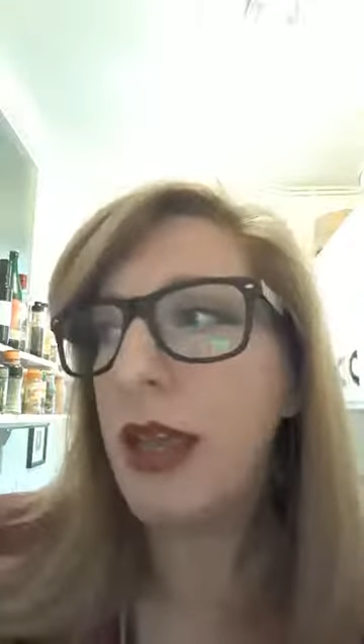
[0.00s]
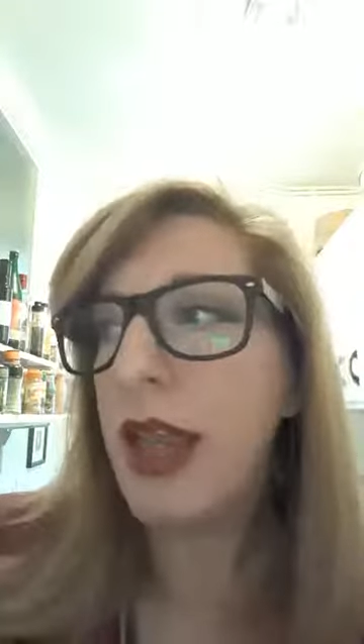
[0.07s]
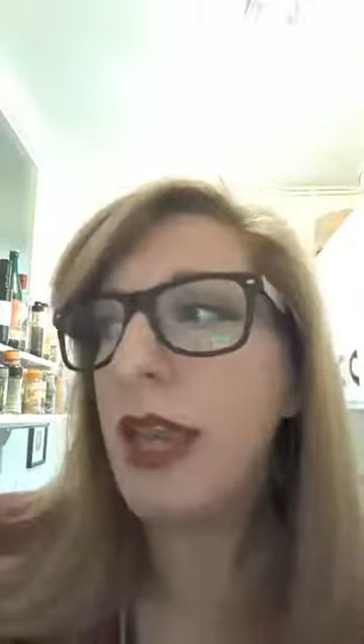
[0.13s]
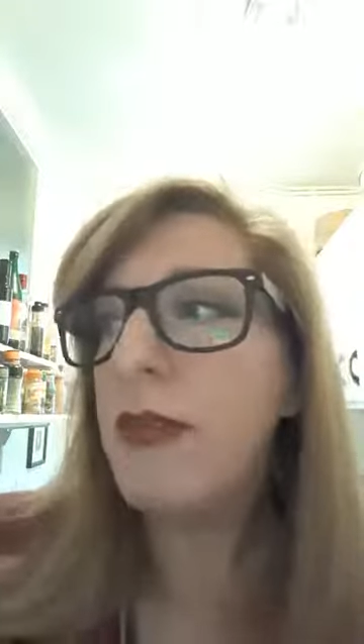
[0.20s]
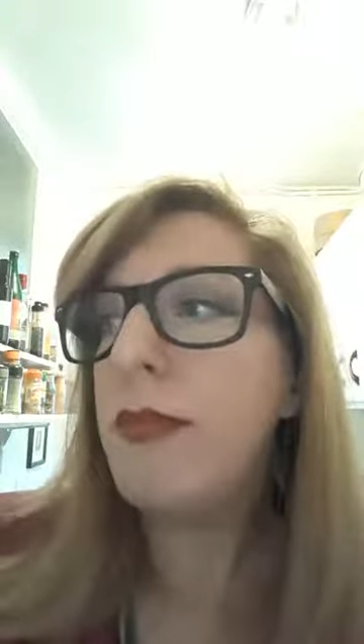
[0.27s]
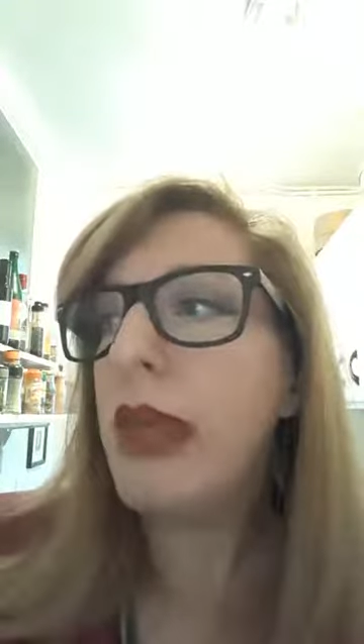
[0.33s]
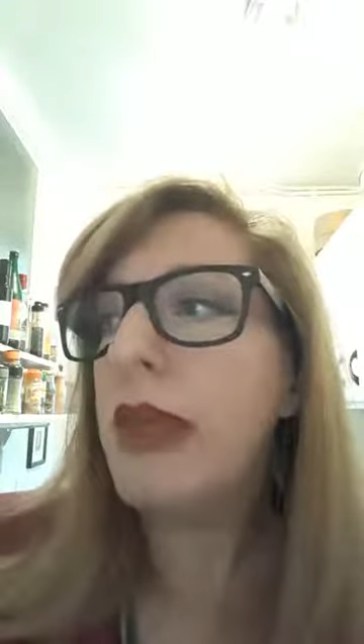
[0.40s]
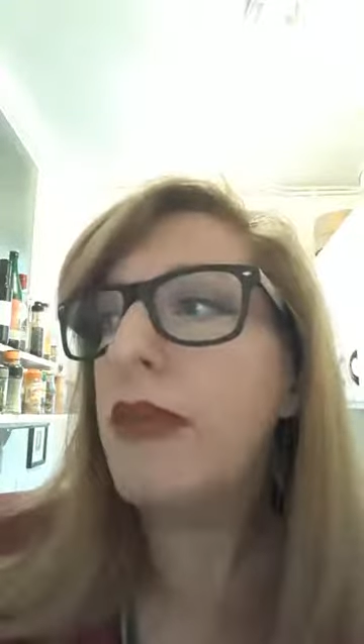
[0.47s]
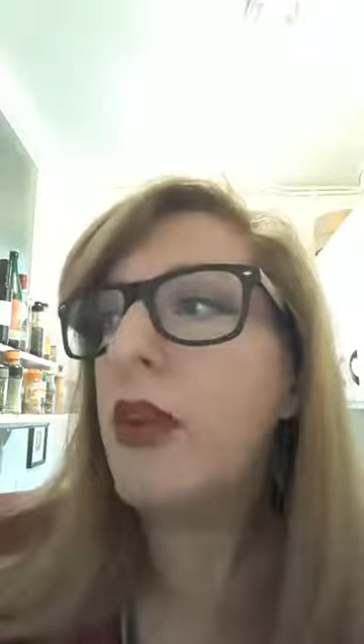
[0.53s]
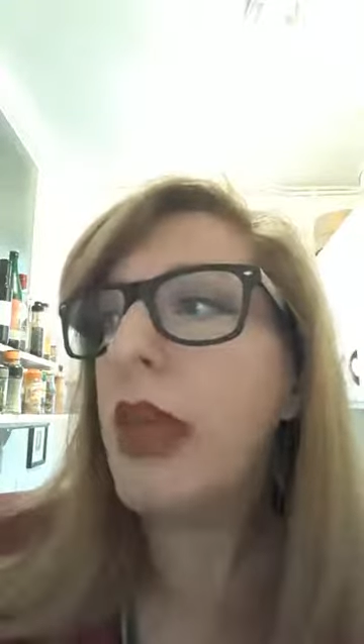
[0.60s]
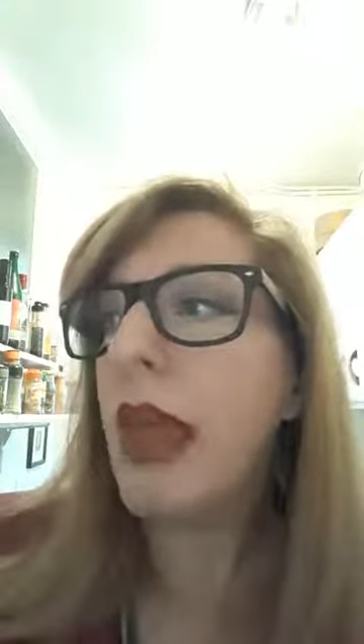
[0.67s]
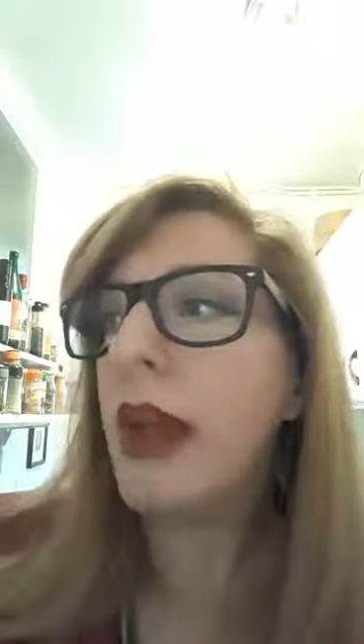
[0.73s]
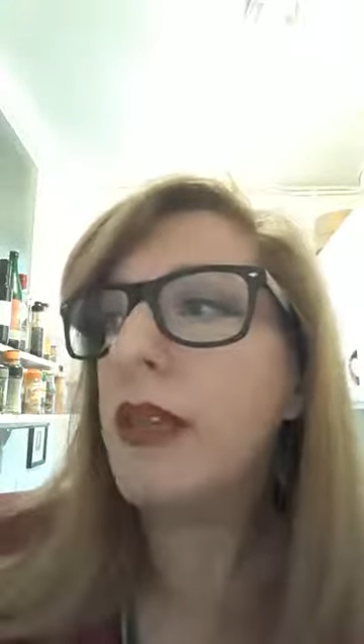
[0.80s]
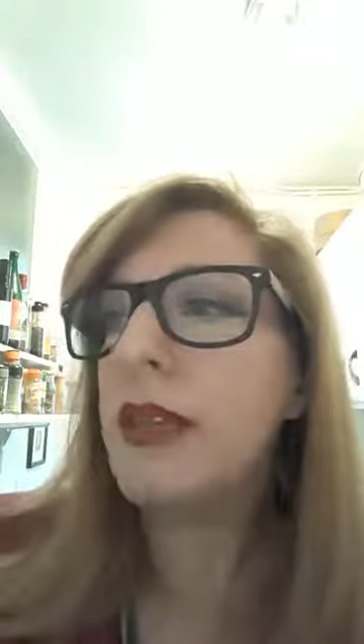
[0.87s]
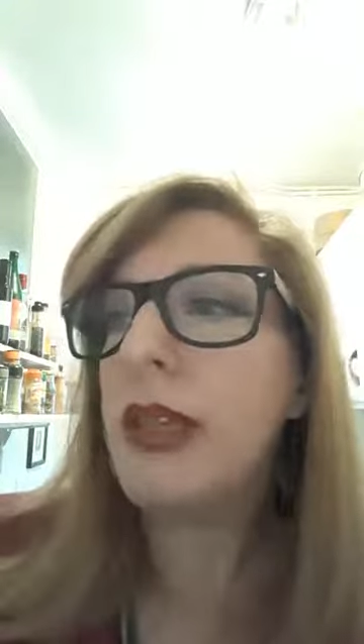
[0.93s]
It made the
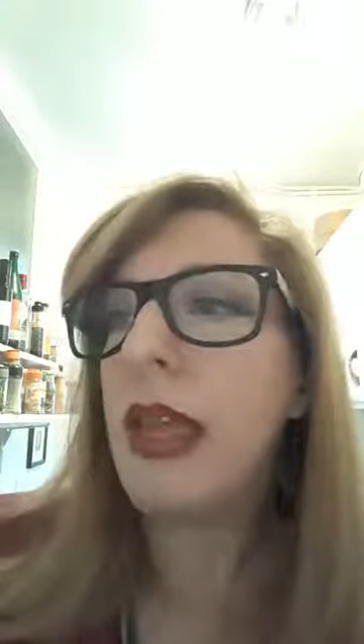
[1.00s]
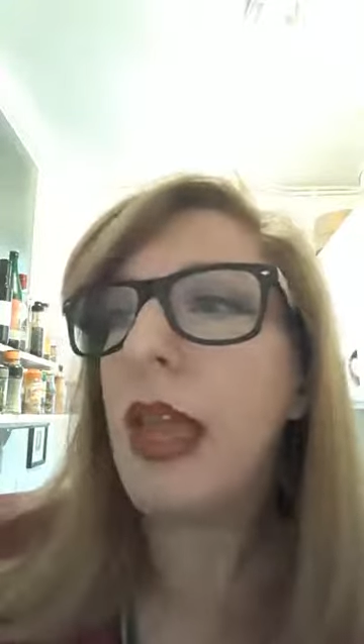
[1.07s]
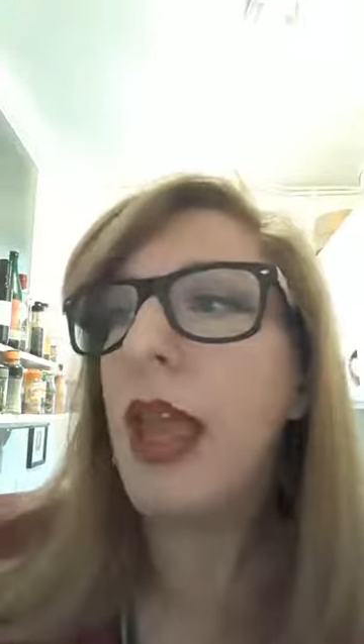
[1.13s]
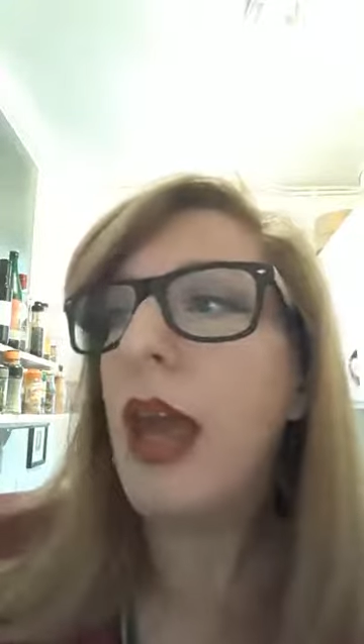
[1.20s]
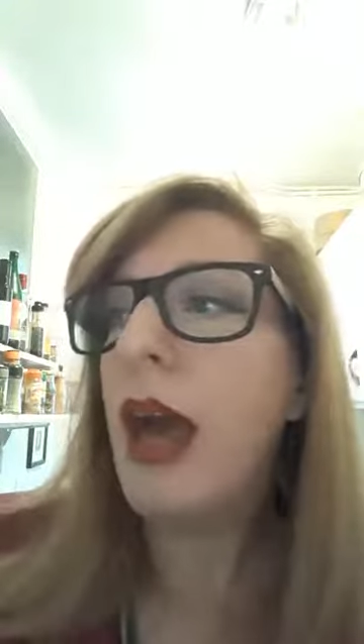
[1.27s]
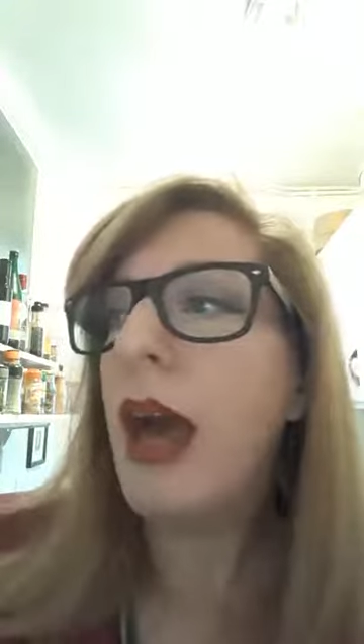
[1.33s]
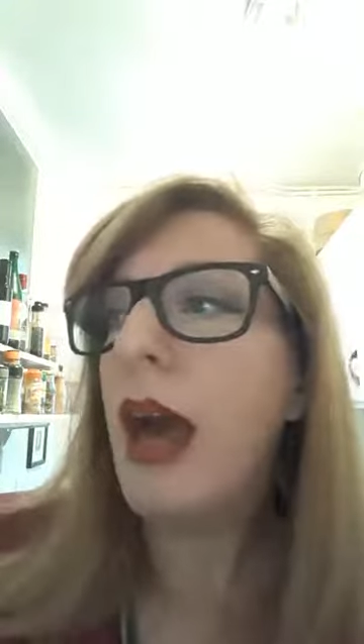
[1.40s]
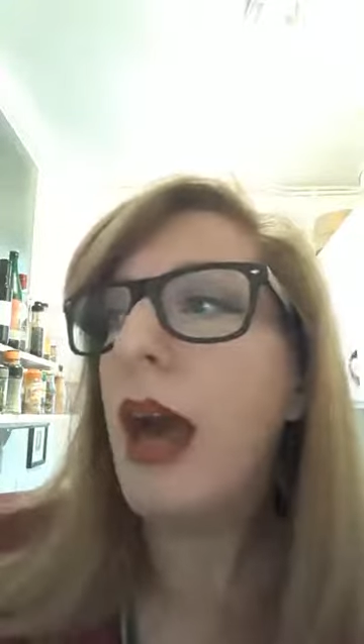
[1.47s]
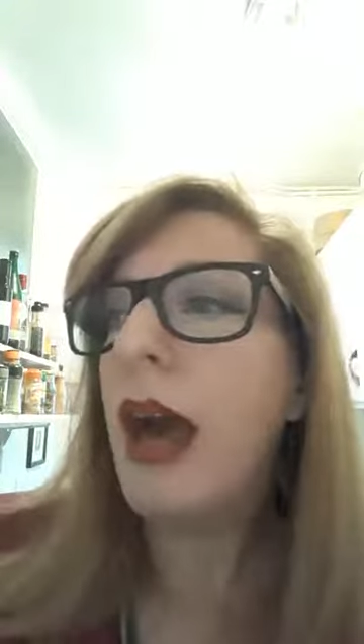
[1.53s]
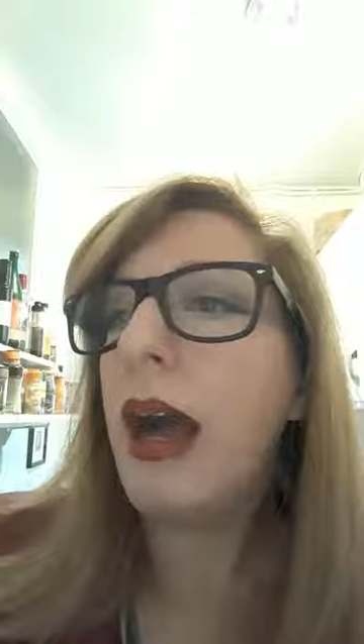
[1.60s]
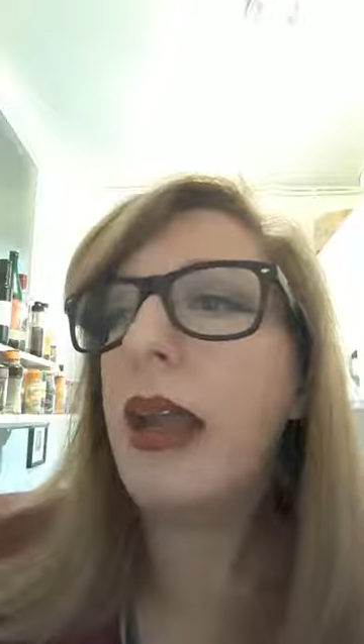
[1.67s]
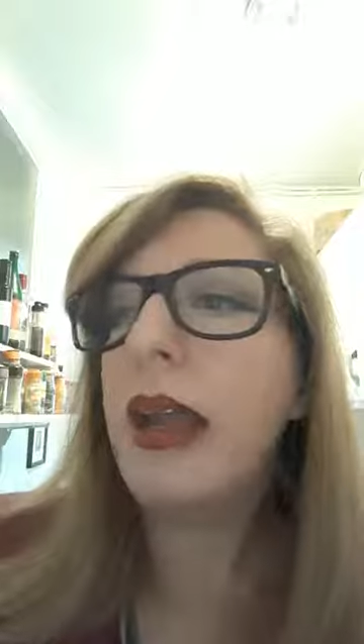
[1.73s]
quartier a